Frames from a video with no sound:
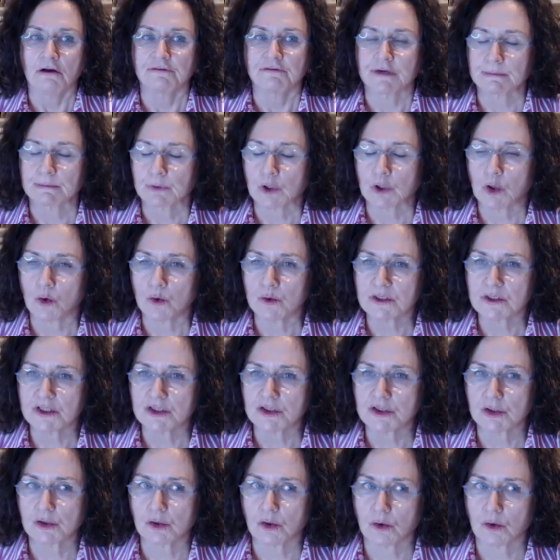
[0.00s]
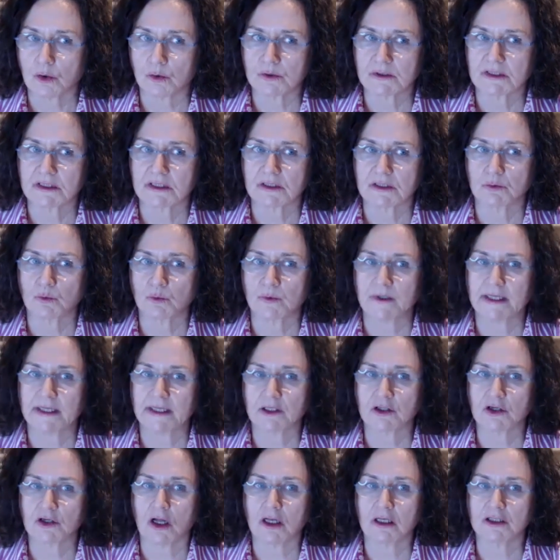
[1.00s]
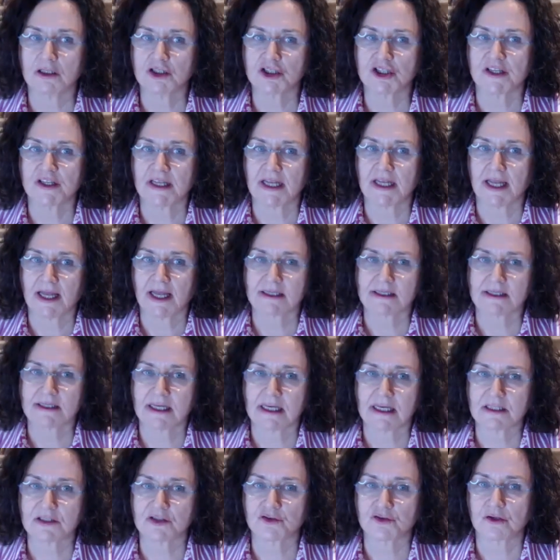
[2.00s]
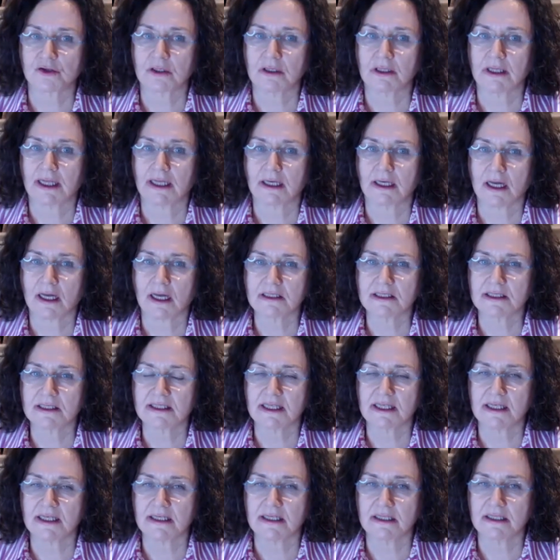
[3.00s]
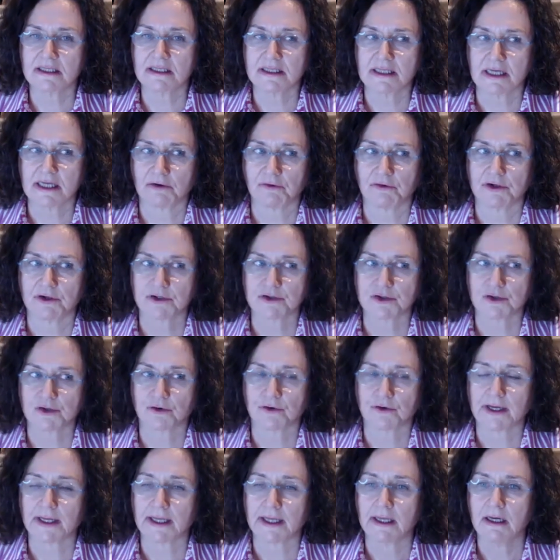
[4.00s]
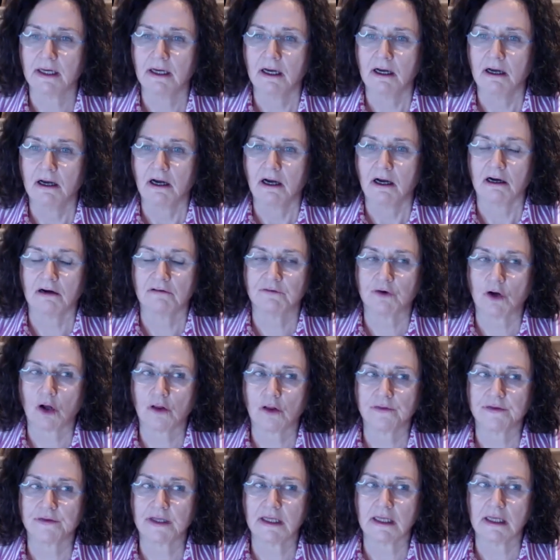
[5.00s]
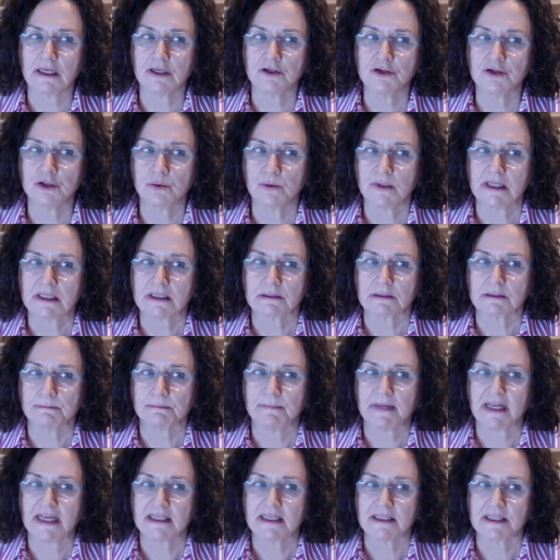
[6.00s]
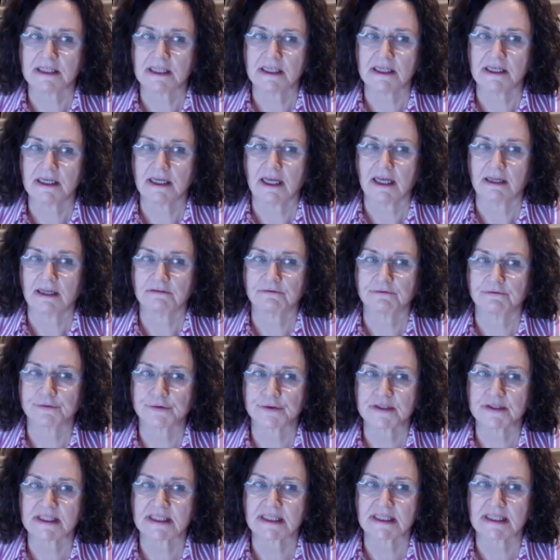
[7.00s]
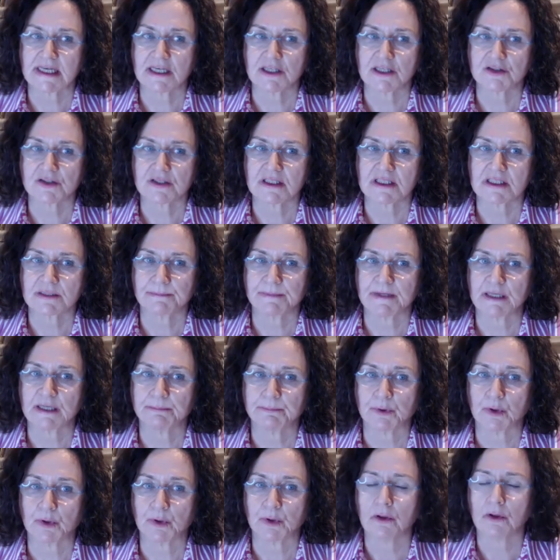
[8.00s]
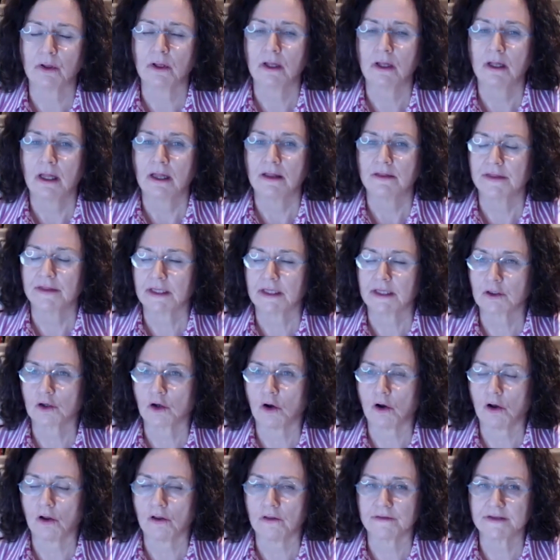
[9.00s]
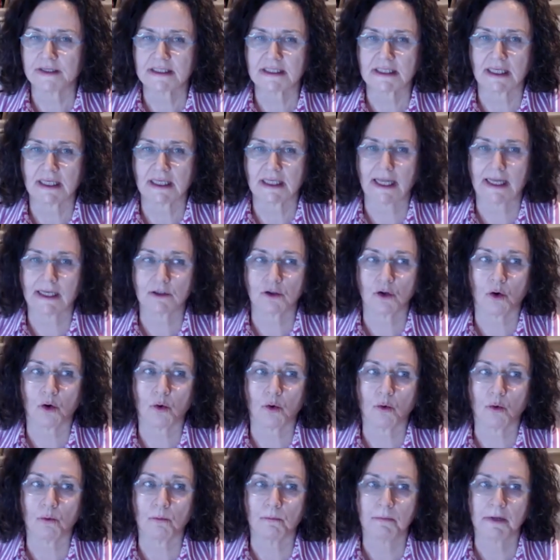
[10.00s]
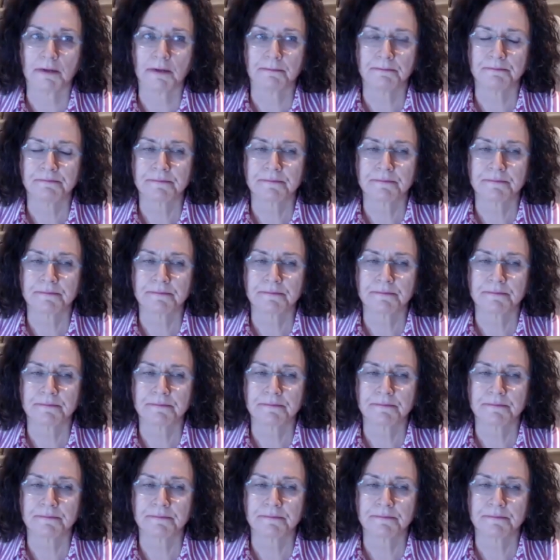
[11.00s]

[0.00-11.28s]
From coast to coast, we acknowledge the ancestral and unceded territory of all the Inuit, Métis, and First Nations people that call this land home.